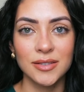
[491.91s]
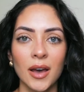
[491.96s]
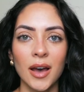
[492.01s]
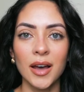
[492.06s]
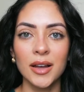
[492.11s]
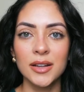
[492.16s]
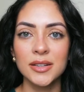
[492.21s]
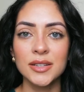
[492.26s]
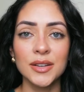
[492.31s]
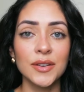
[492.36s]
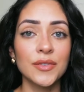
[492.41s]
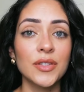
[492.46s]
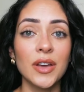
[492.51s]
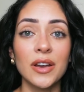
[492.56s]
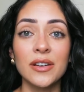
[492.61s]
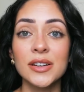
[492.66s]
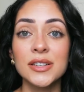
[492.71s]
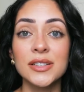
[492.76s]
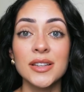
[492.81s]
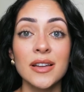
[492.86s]
And if
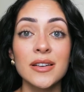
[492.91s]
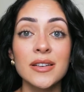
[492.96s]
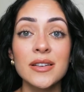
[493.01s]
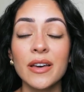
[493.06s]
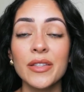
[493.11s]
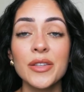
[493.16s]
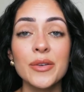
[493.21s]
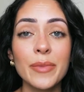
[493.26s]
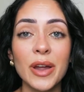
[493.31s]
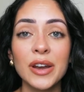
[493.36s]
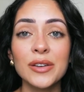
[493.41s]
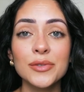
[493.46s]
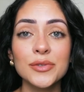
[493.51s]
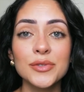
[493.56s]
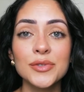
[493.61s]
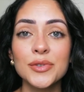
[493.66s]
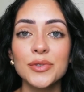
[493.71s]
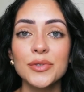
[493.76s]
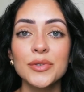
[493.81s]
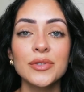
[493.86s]
there is another medical
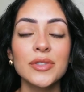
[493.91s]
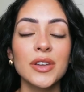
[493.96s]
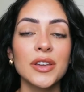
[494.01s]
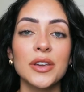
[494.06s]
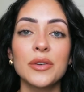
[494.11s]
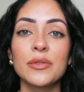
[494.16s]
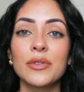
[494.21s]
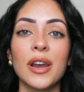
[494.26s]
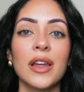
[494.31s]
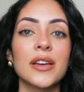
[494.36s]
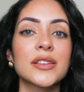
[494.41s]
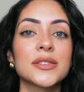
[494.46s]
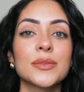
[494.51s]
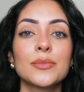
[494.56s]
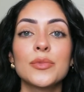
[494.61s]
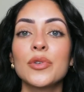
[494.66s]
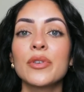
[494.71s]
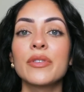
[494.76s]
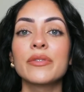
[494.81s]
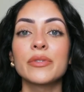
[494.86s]
school that you would like
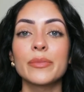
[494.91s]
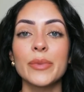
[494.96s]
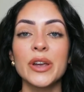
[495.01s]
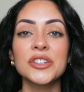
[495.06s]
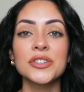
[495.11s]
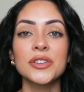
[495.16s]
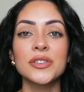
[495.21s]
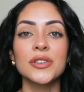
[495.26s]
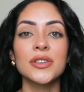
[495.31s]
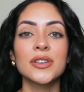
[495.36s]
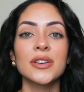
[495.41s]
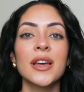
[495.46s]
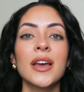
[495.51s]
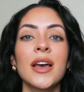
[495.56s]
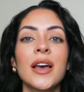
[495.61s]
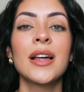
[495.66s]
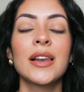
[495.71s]
some more information on,